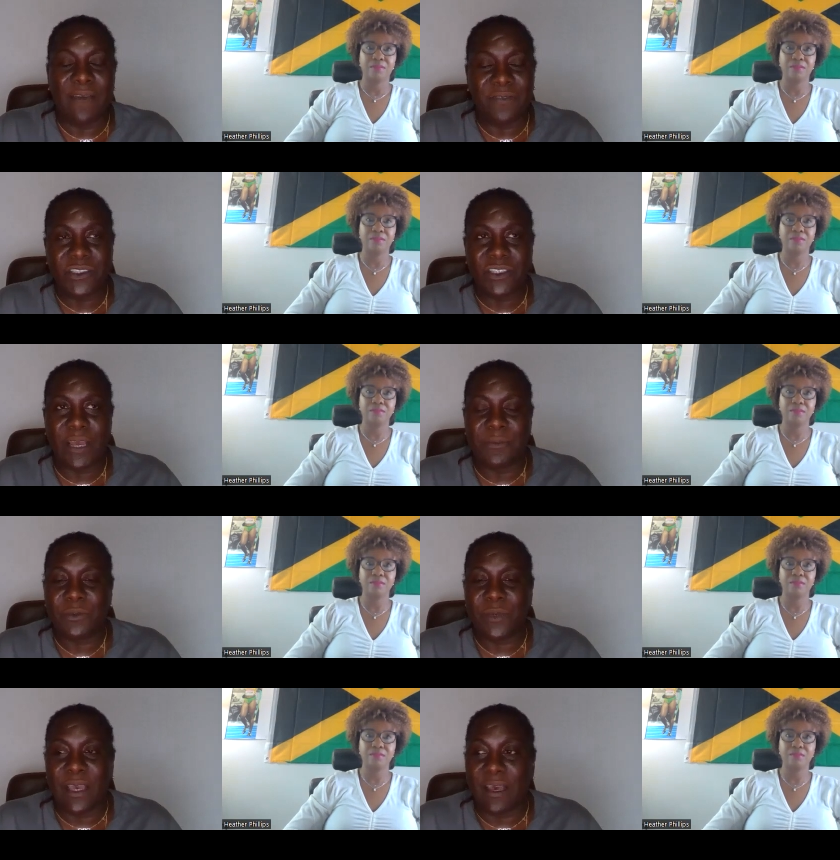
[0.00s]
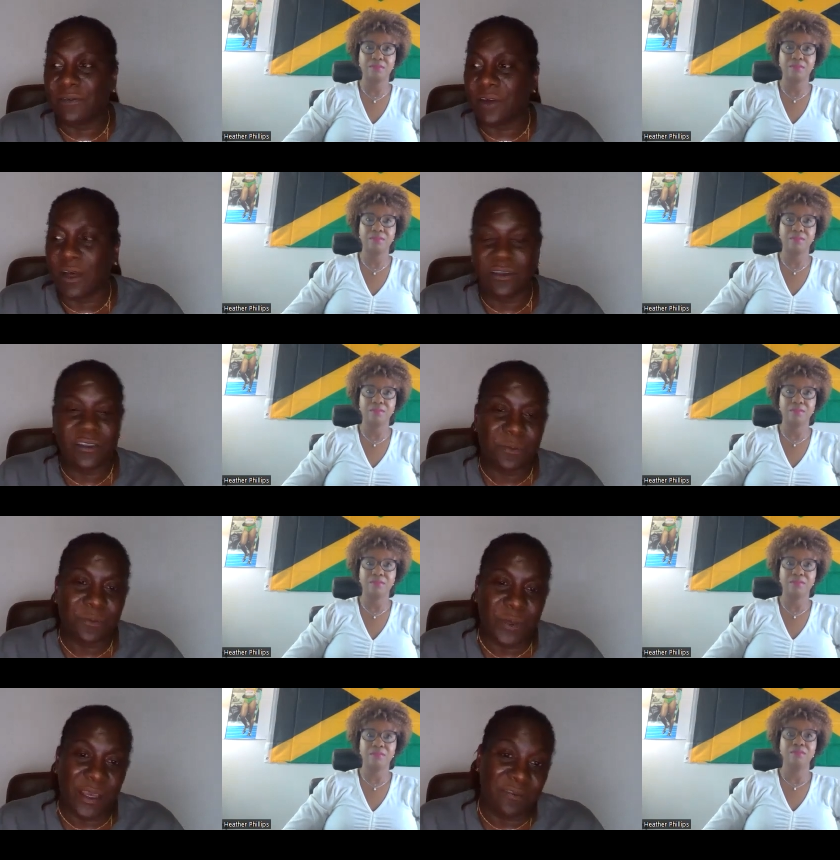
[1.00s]
Speaker 1: after champs we have other
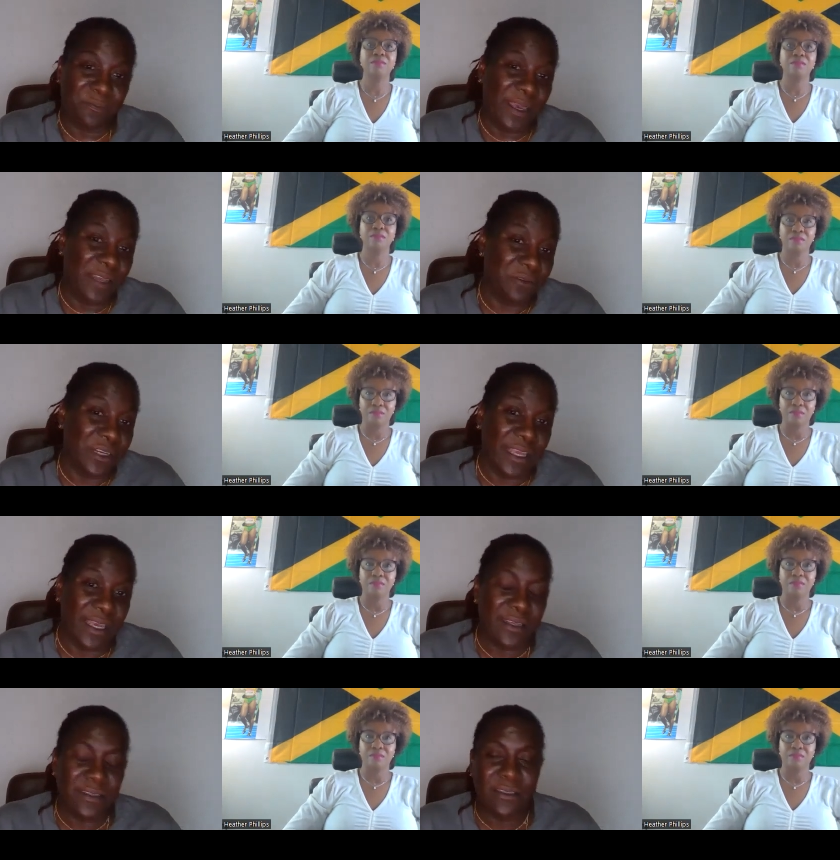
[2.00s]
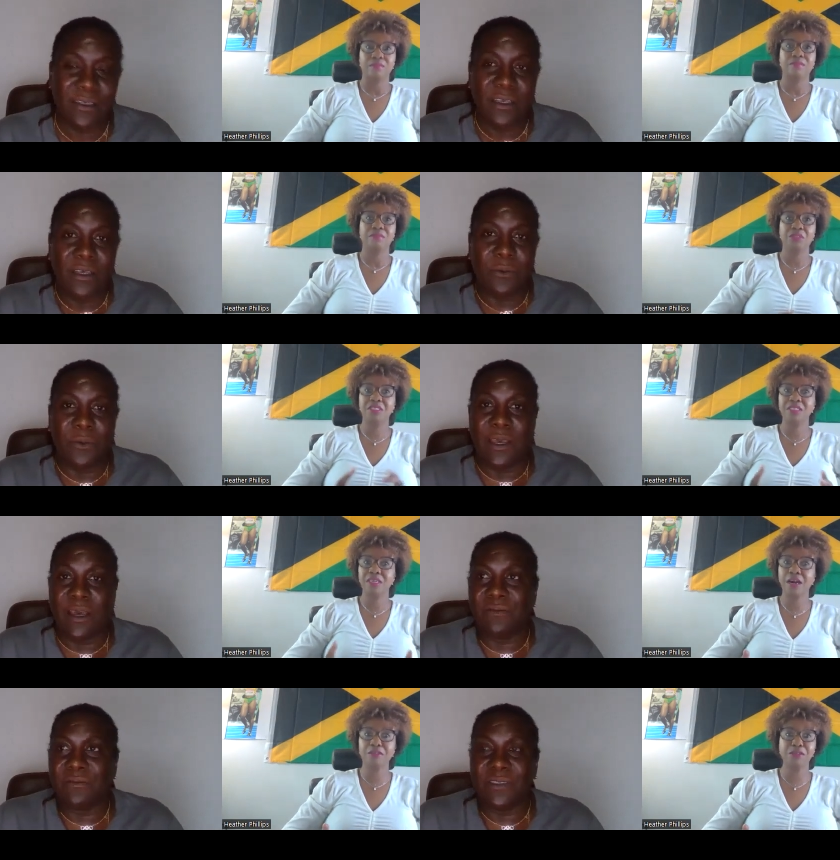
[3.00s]
we have Penn Relays. There's we
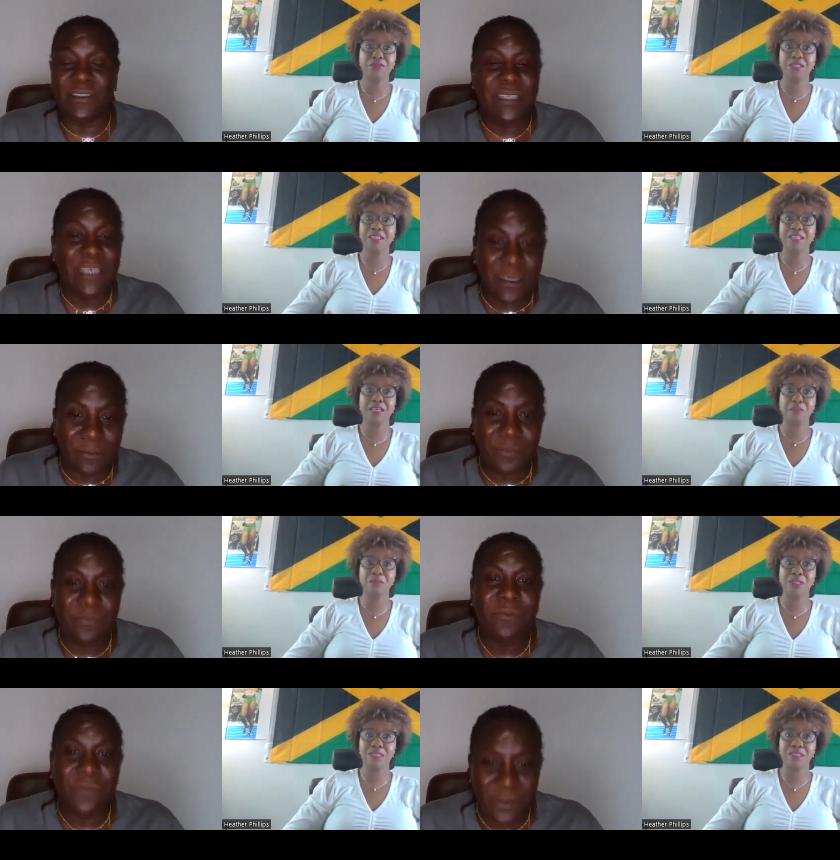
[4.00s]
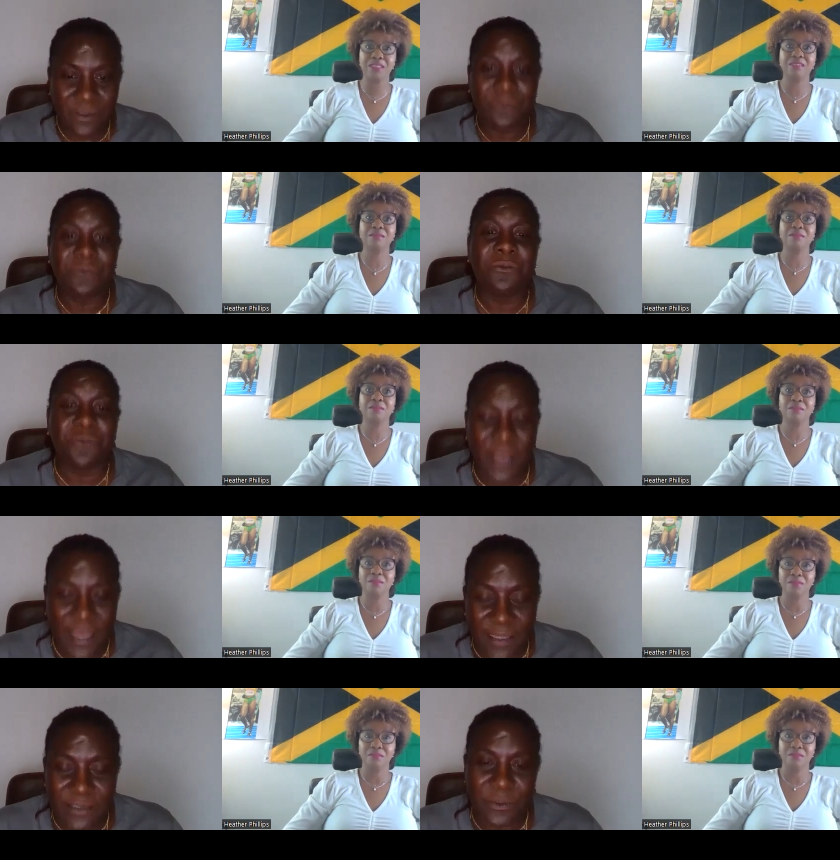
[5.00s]
have the teams.
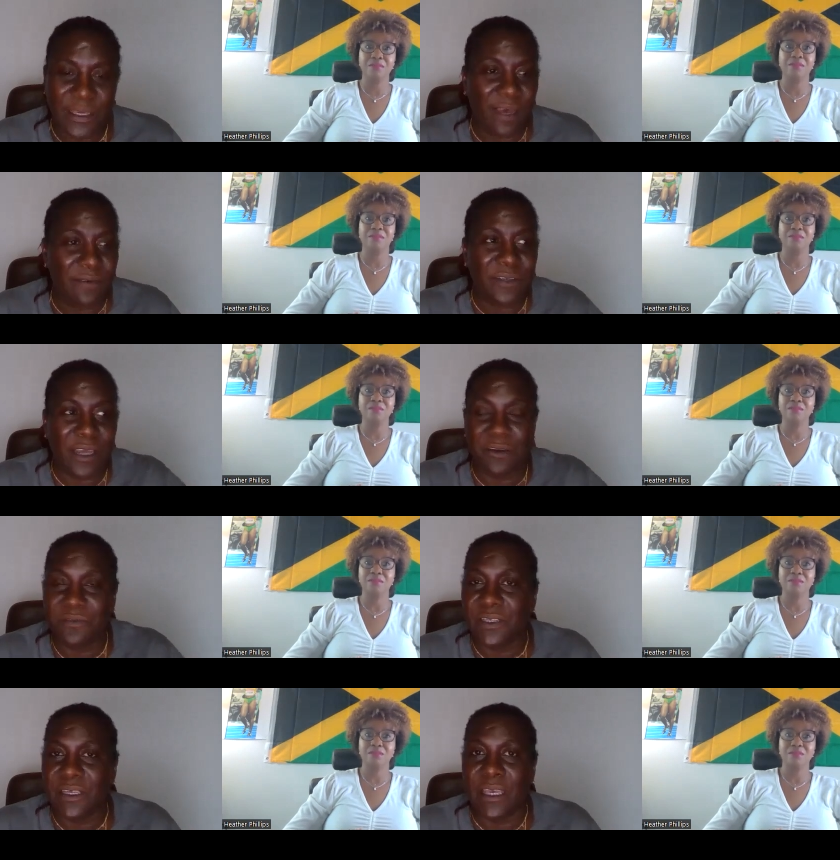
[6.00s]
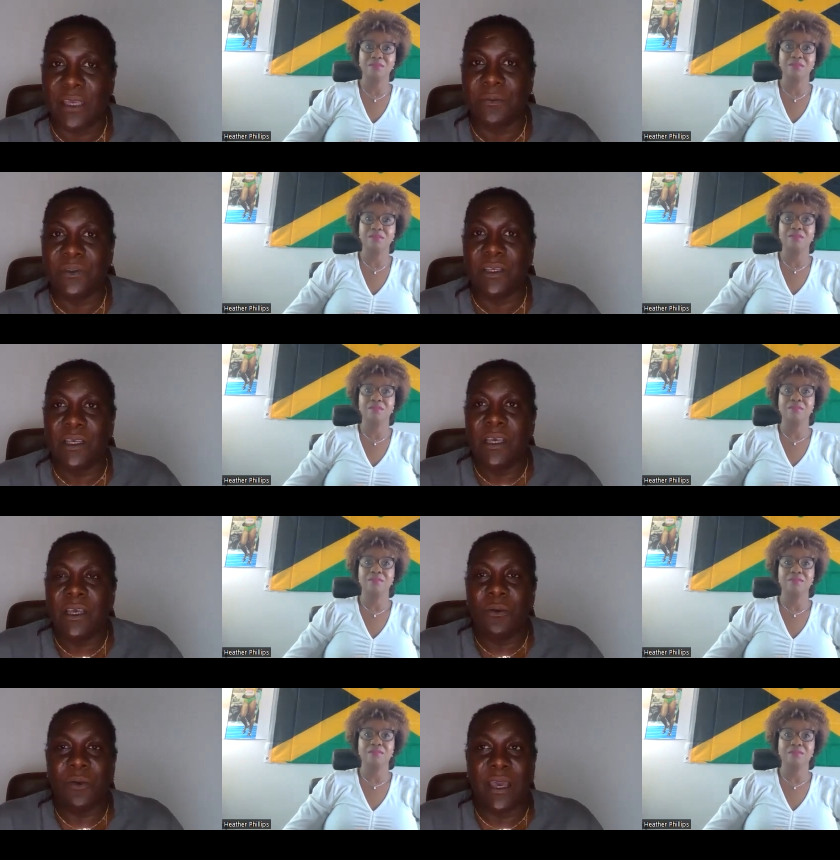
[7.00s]
Right. We have Carifta games.
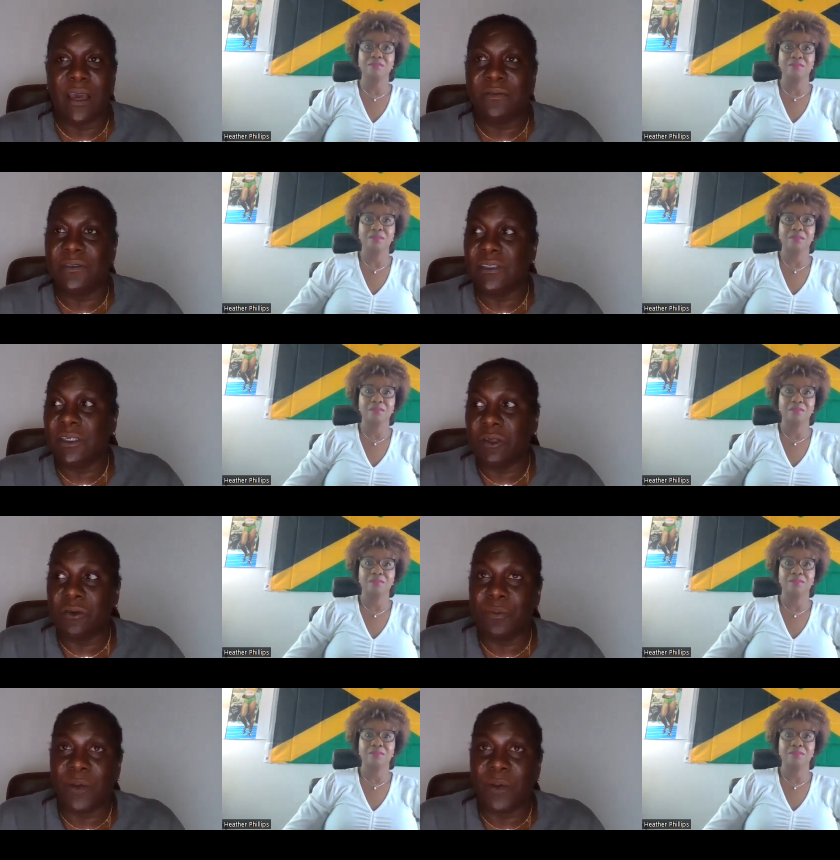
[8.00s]
We have, you know,